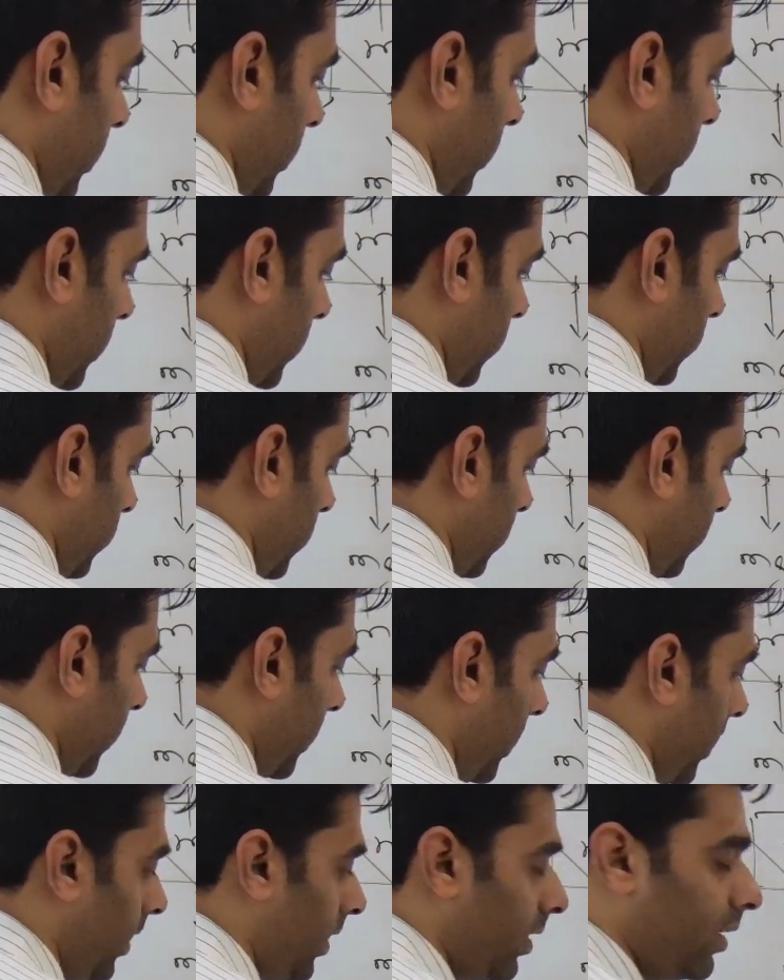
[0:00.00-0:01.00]
This will be
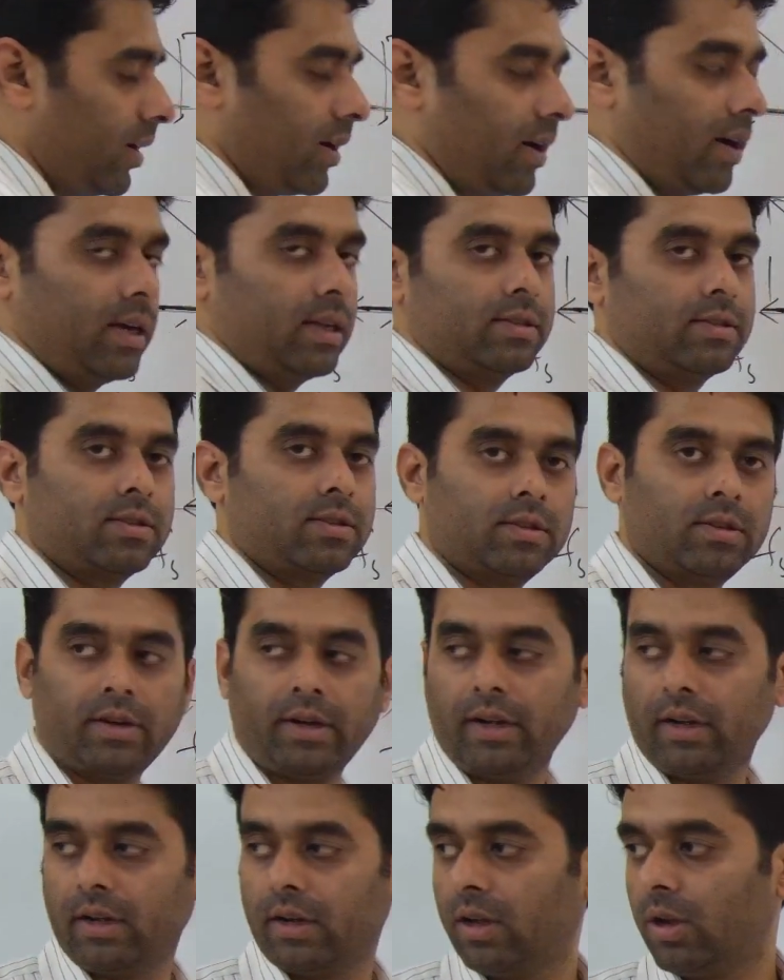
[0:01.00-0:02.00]
our answer,
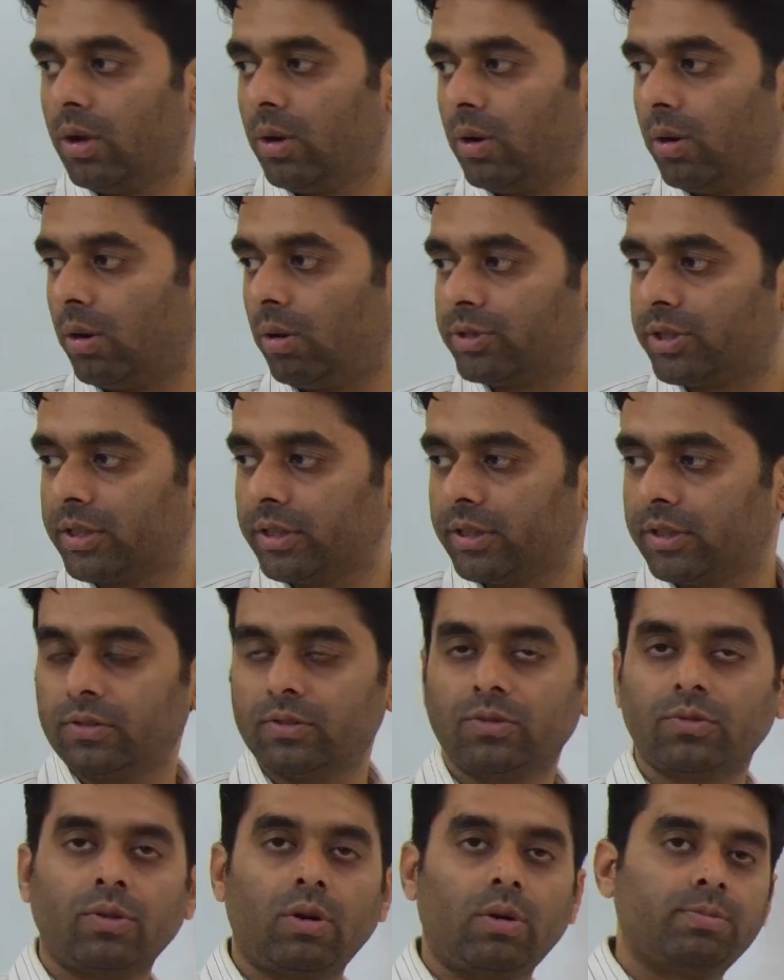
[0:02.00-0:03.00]
right? Option
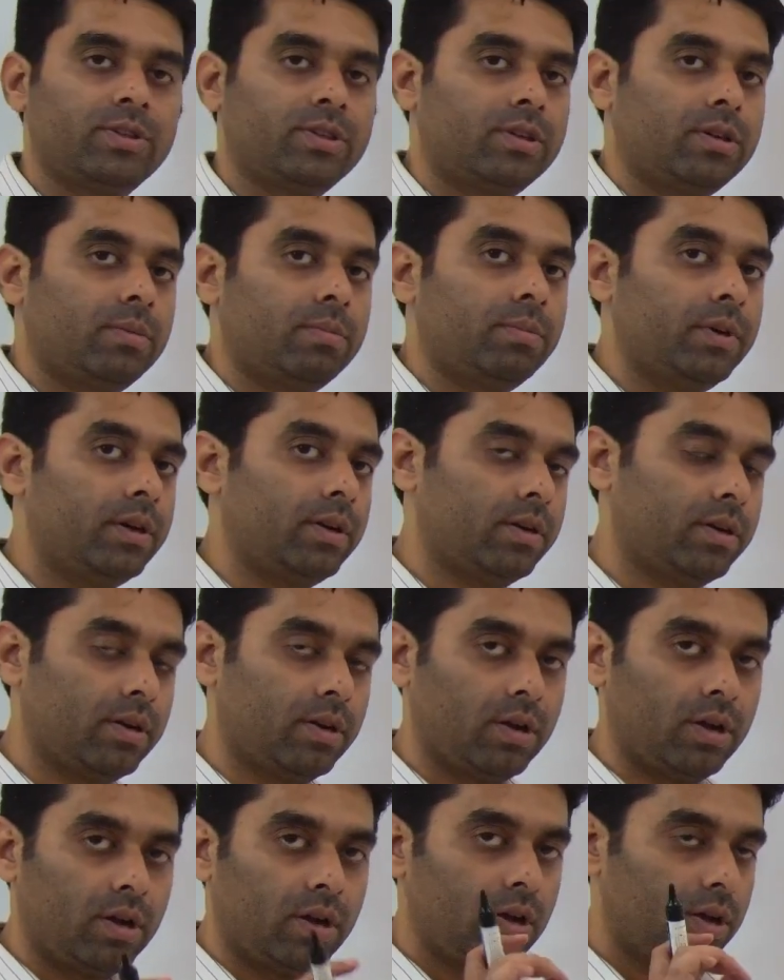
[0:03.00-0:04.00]
is option number
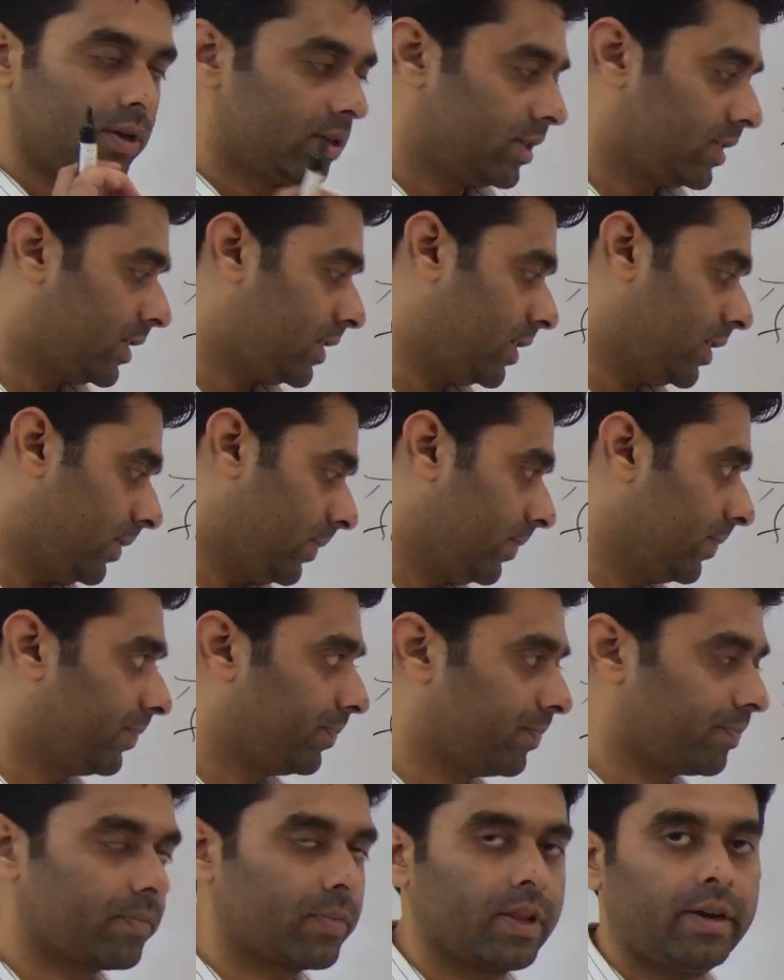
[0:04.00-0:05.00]
C,
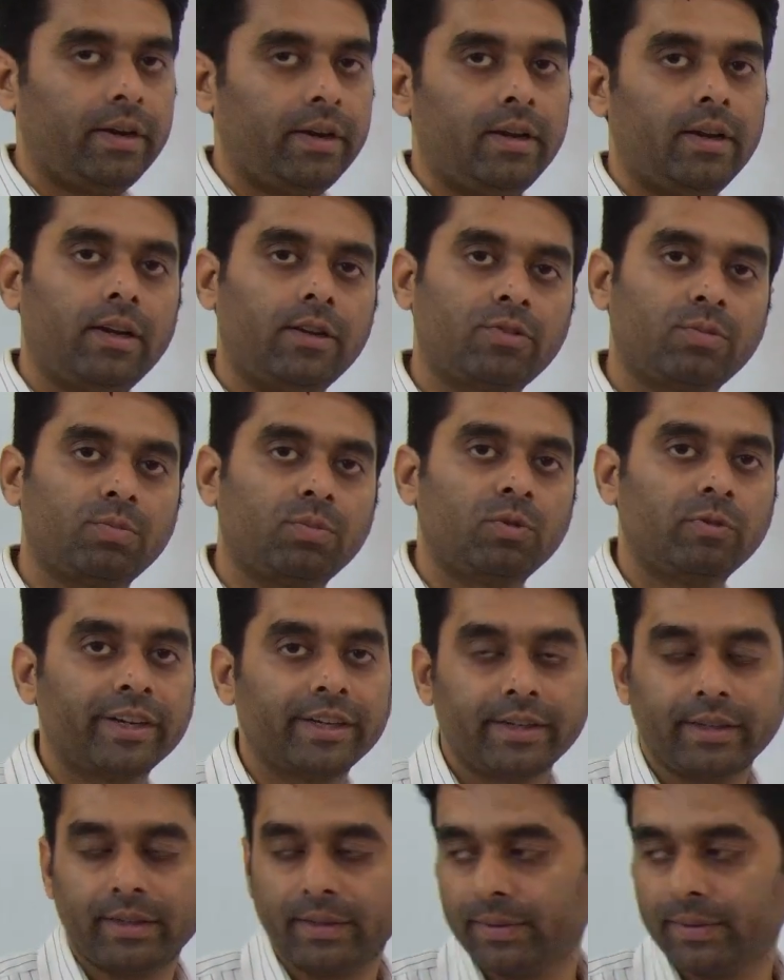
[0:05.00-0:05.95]
right? Let's move ahead.